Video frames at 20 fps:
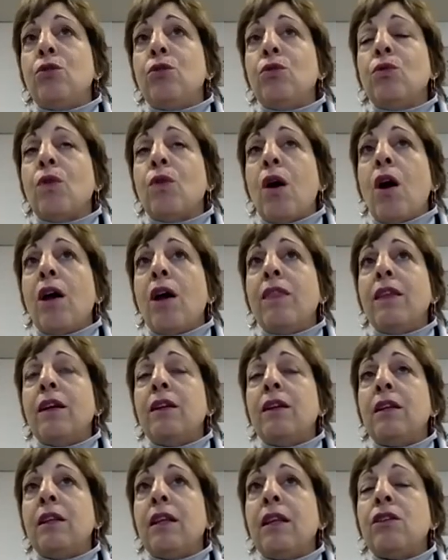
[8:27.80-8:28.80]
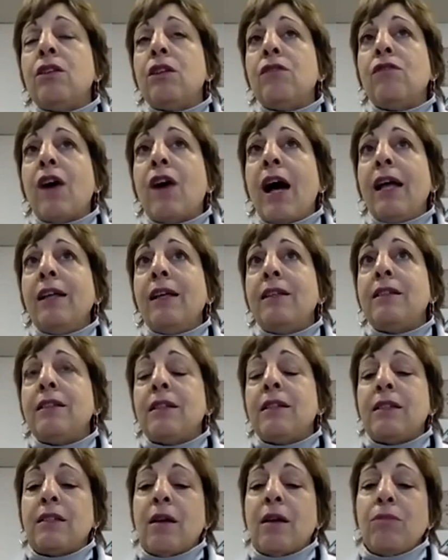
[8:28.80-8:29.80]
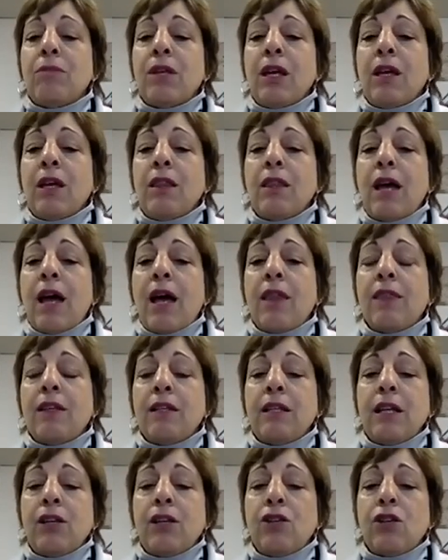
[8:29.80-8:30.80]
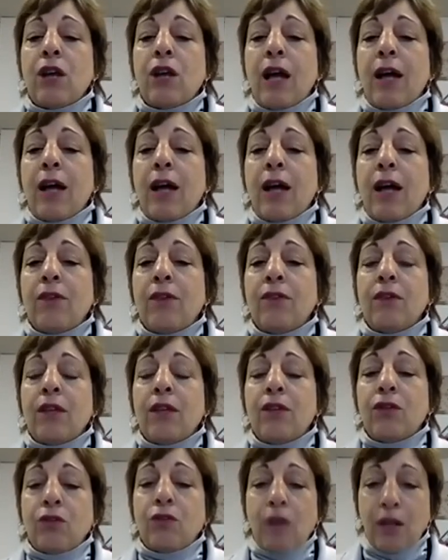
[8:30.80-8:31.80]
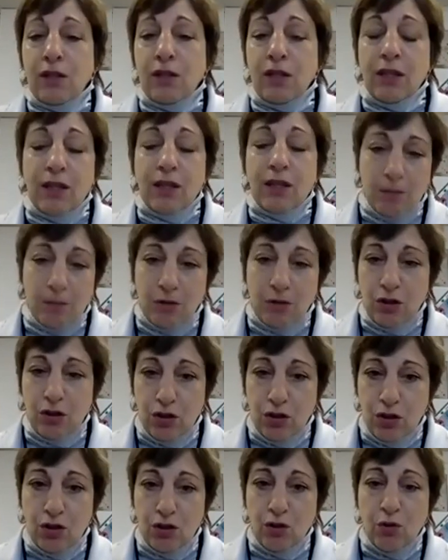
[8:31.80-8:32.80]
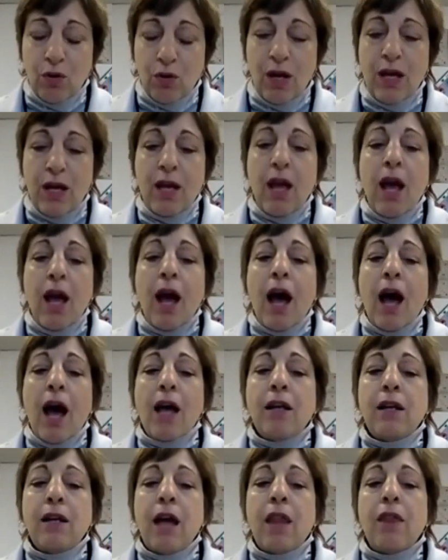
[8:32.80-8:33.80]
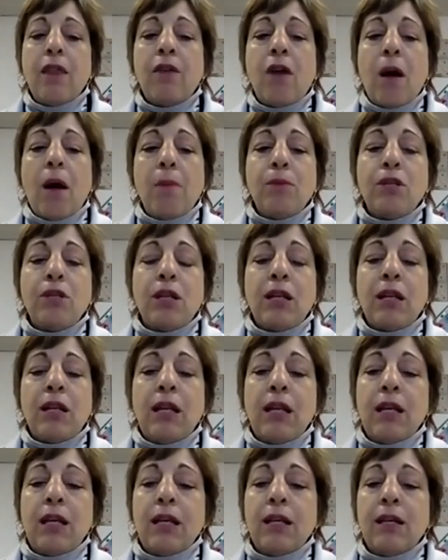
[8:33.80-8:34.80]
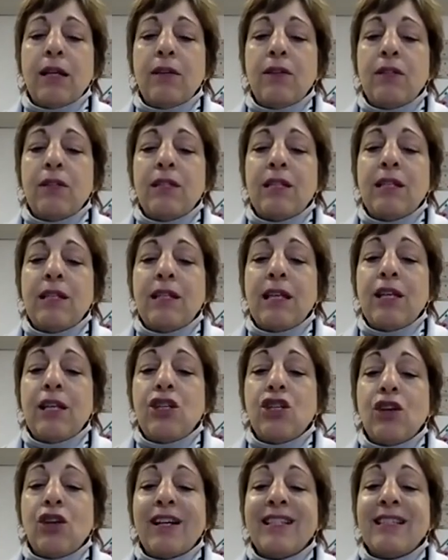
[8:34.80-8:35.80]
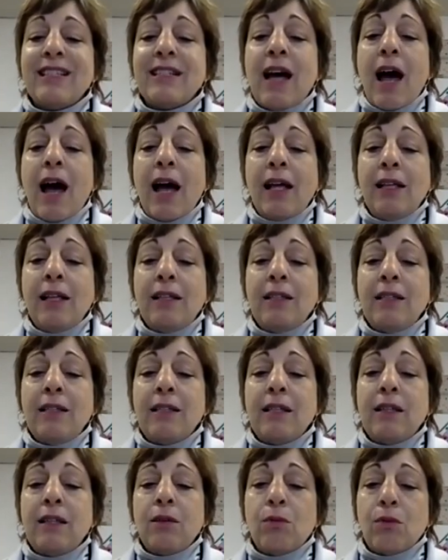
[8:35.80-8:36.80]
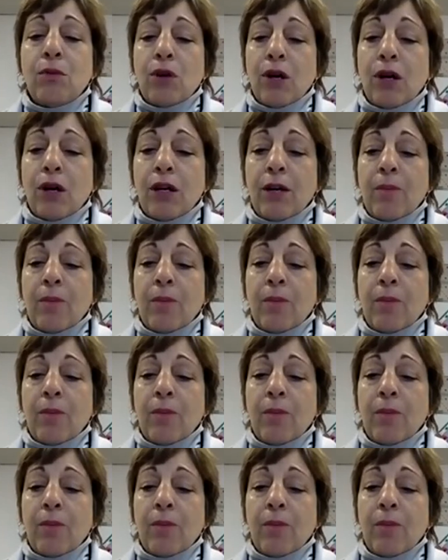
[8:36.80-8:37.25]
on their device to something that the teacher has instructed them to do. Another option is the teacher assigns the work,